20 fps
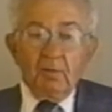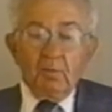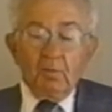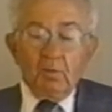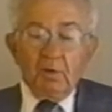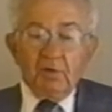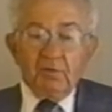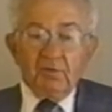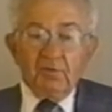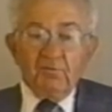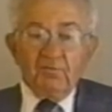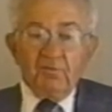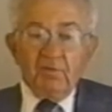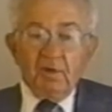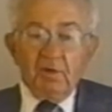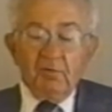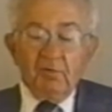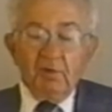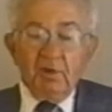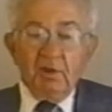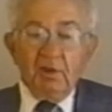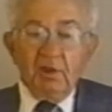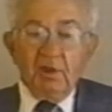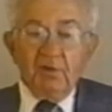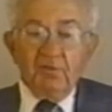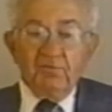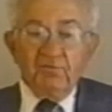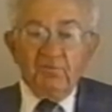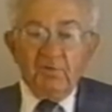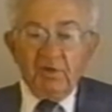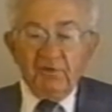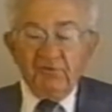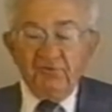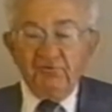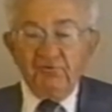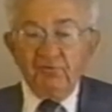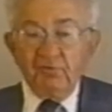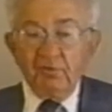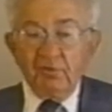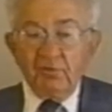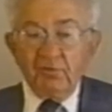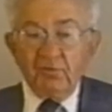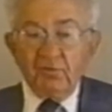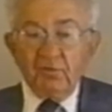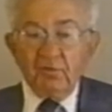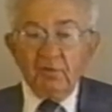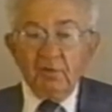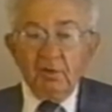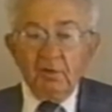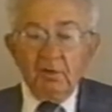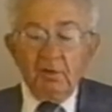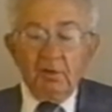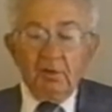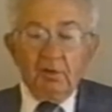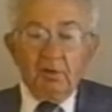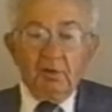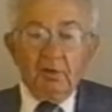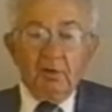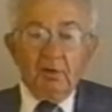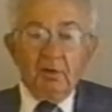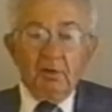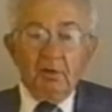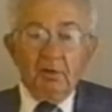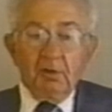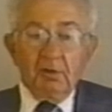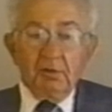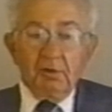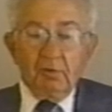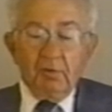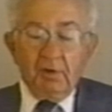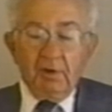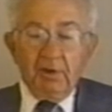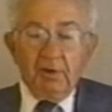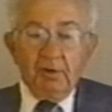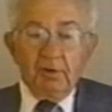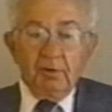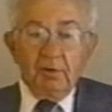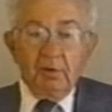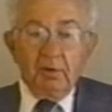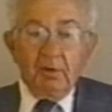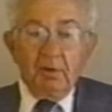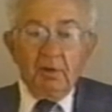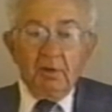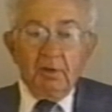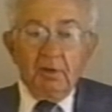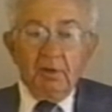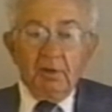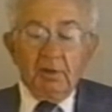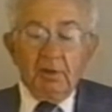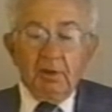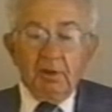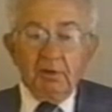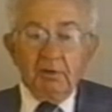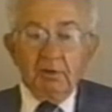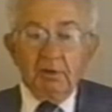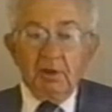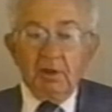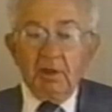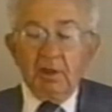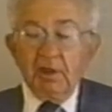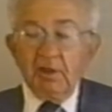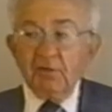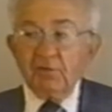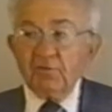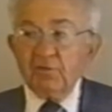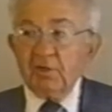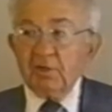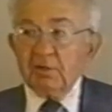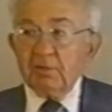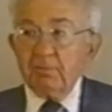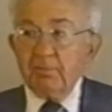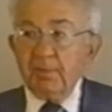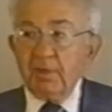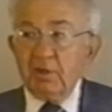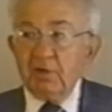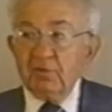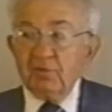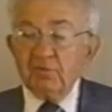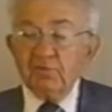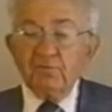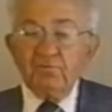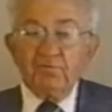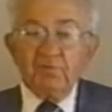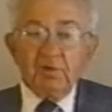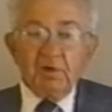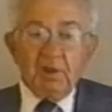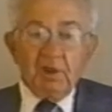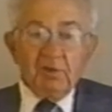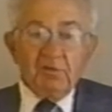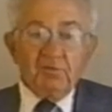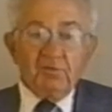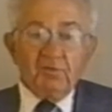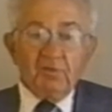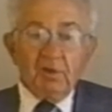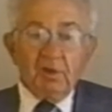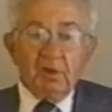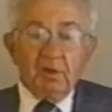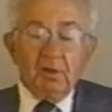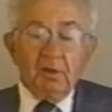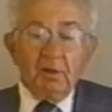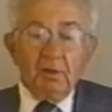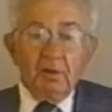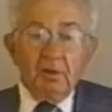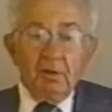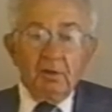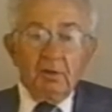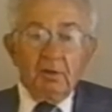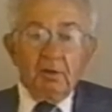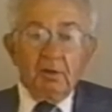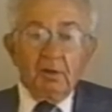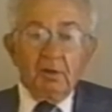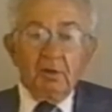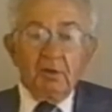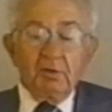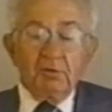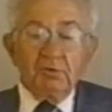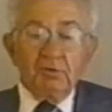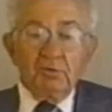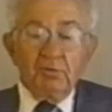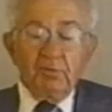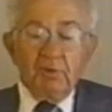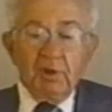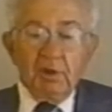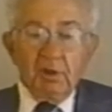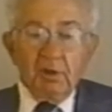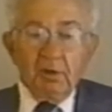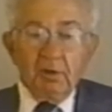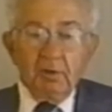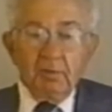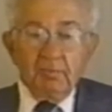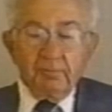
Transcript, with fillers: was a very adventurous uh, lawyer in asset-based financing uh, doing